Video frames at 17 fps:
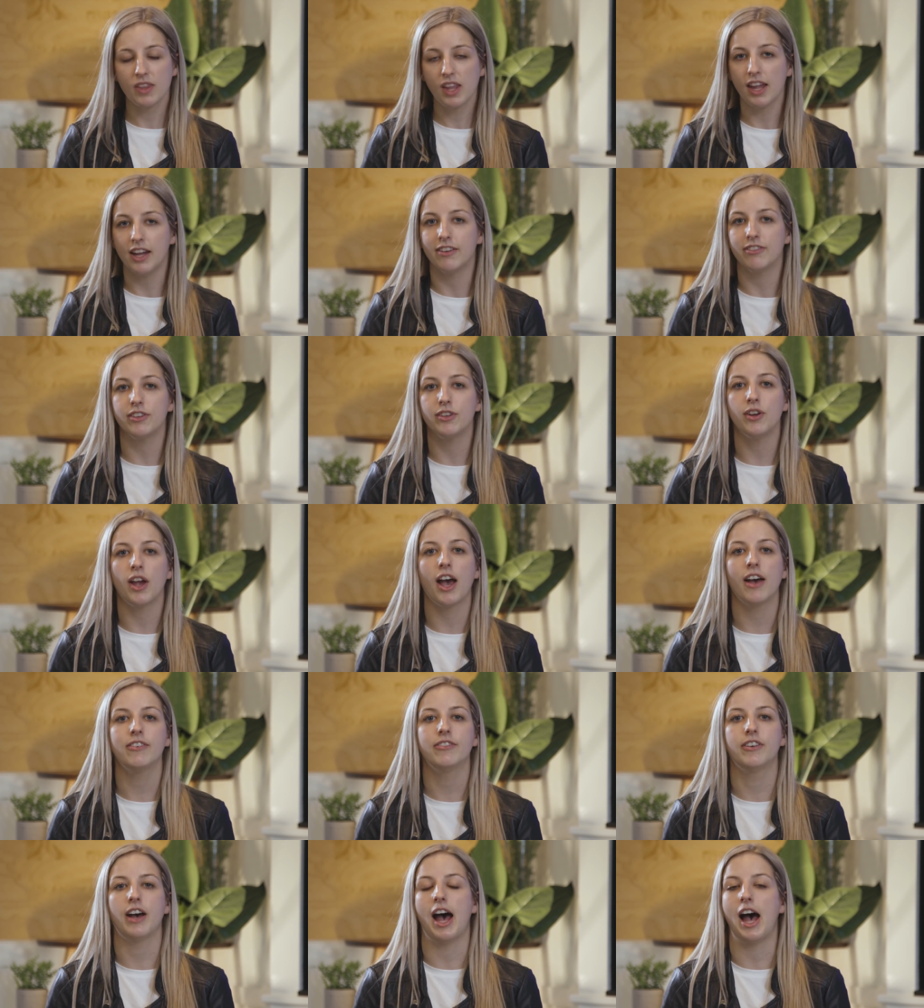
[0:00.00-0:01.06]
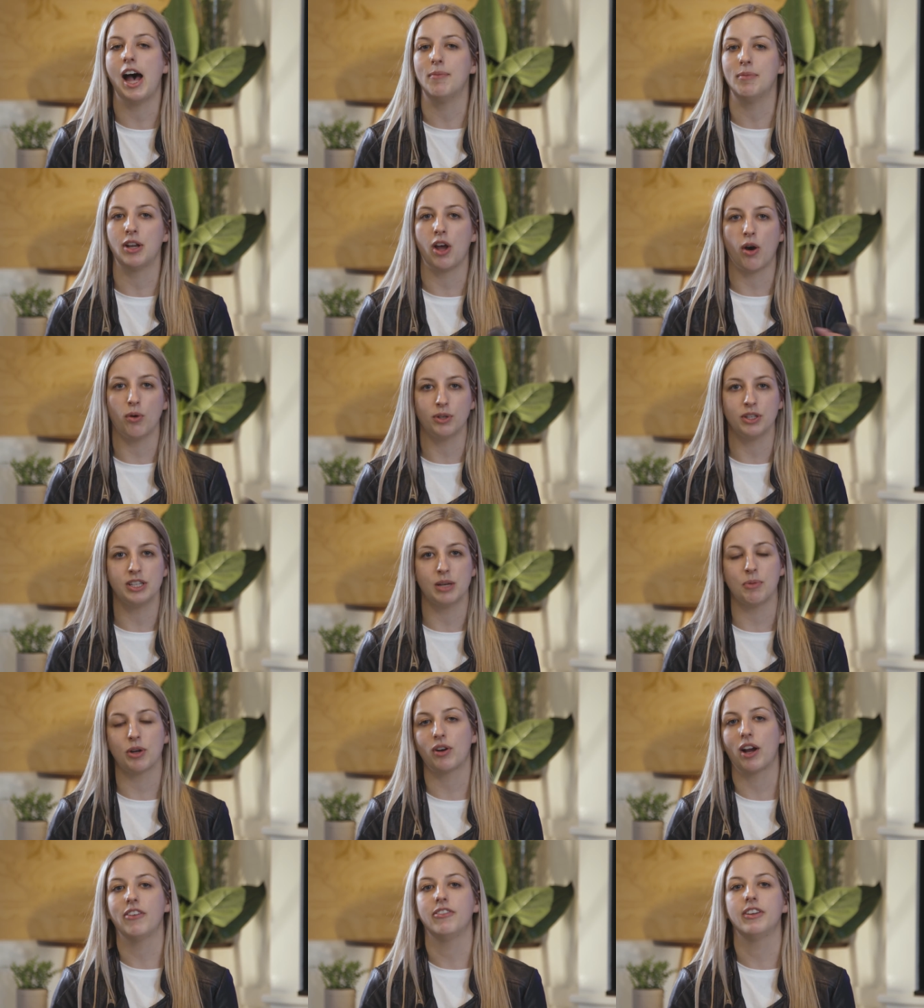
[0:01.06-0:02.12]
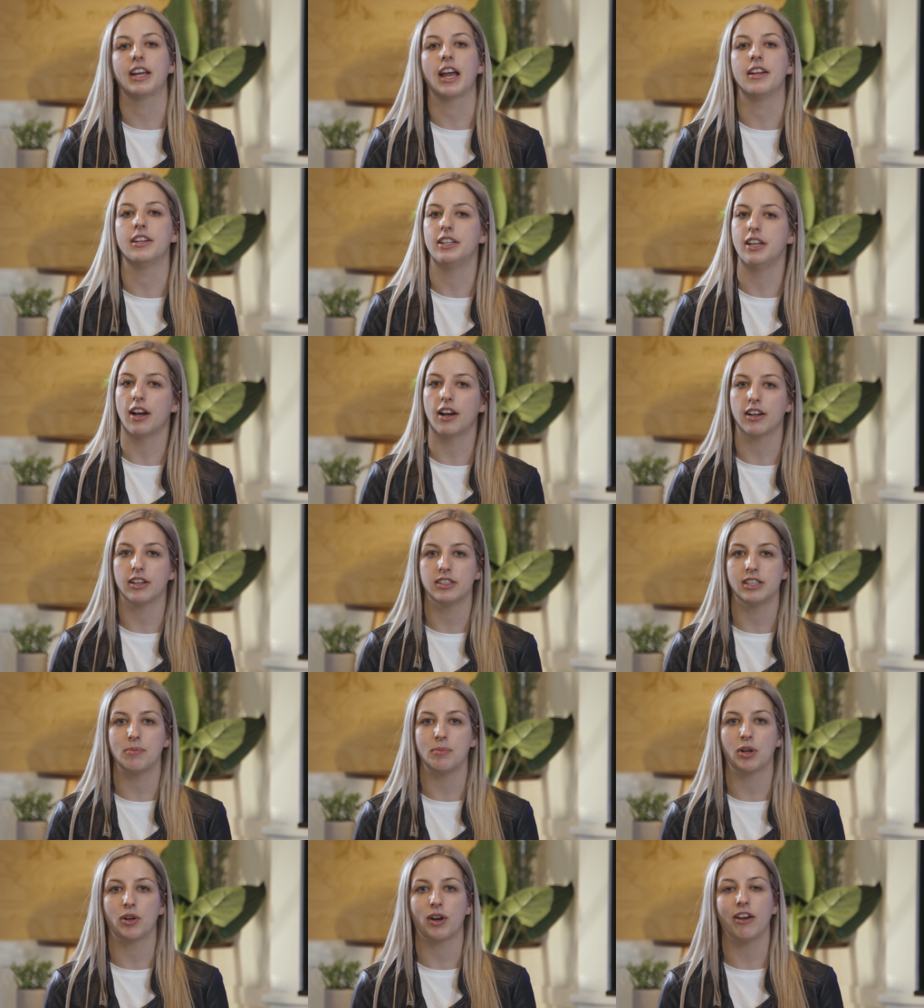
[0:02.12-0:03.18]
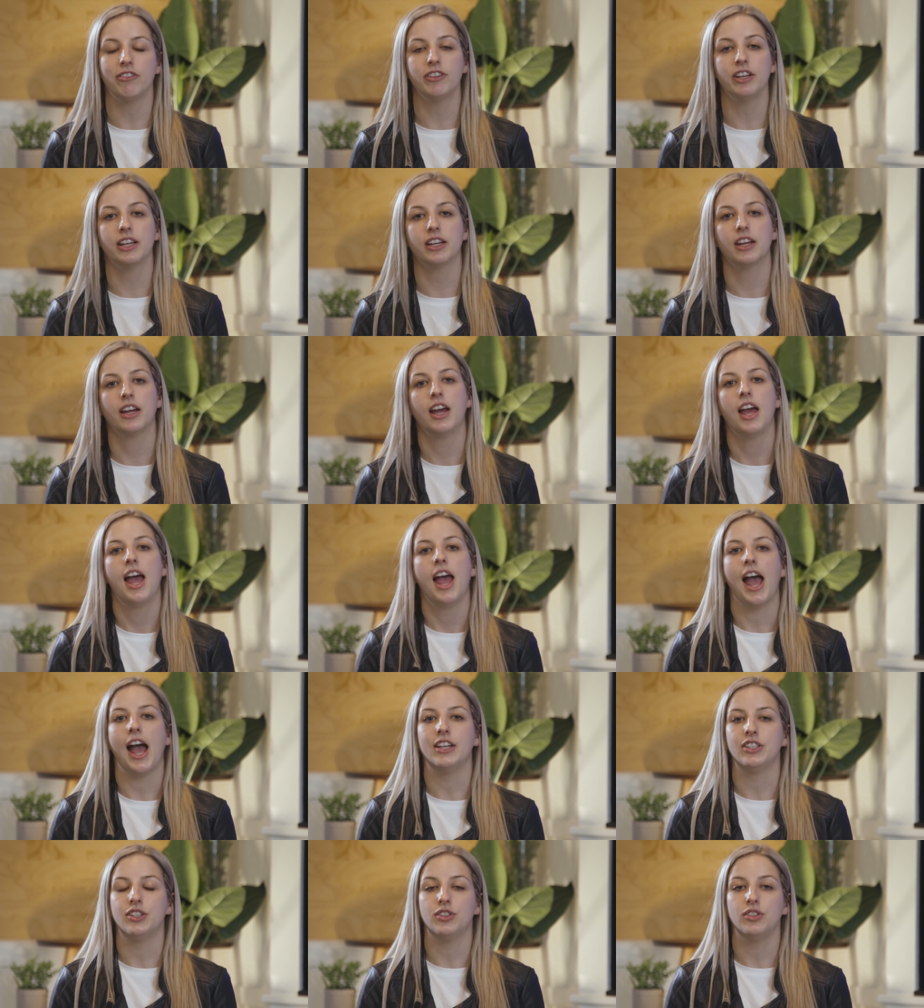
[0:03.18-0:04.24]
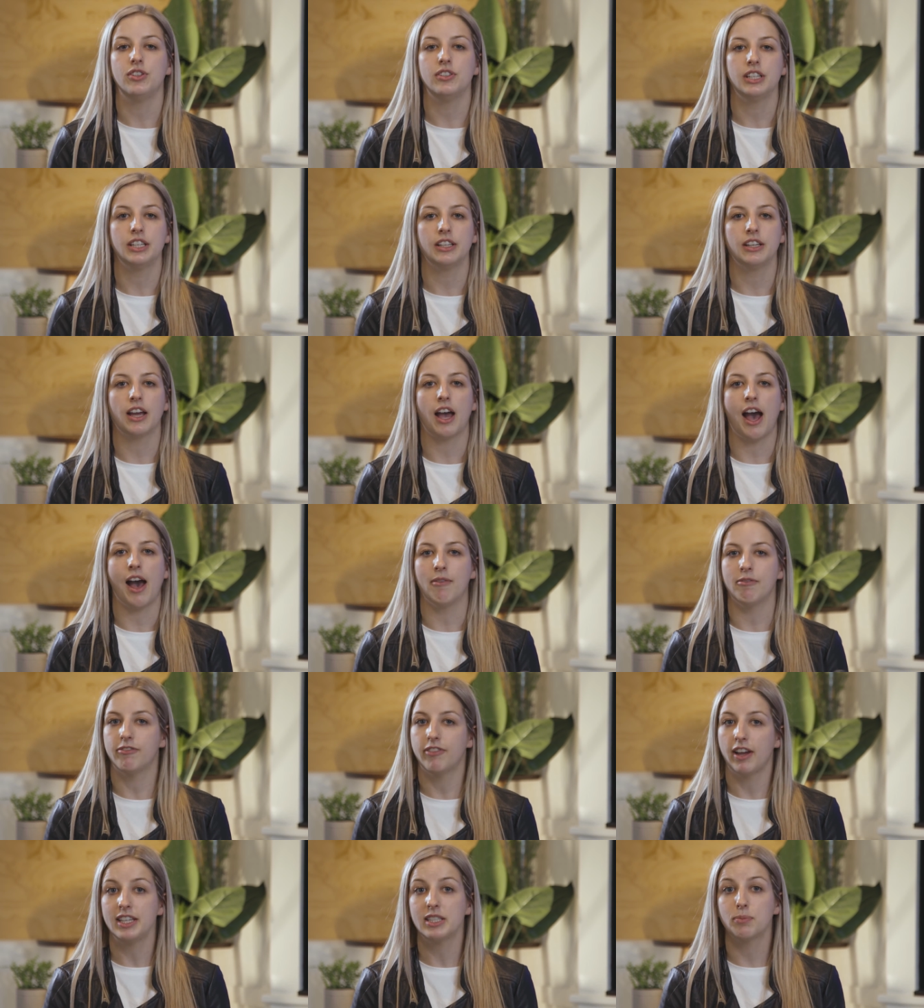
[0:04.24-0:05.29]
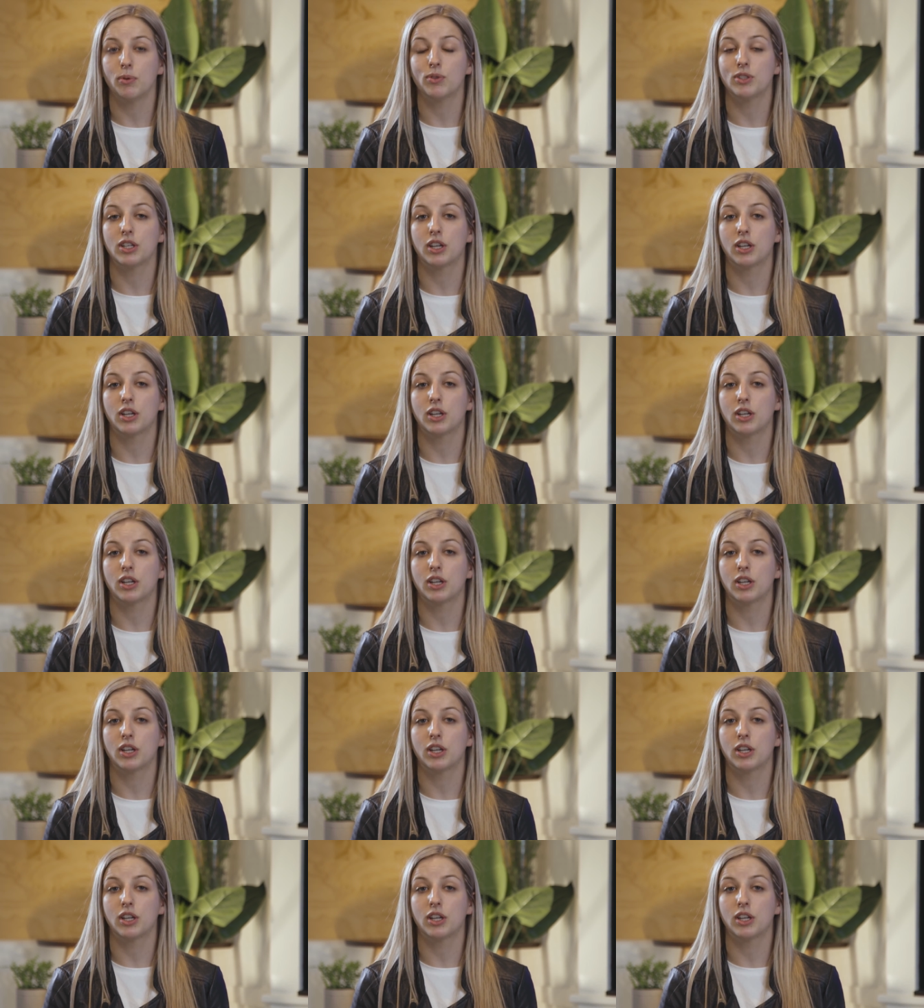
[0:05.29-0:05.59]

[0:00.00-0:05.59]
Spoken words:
if you have an older demographic and a younger demographic, and you're using Facebook to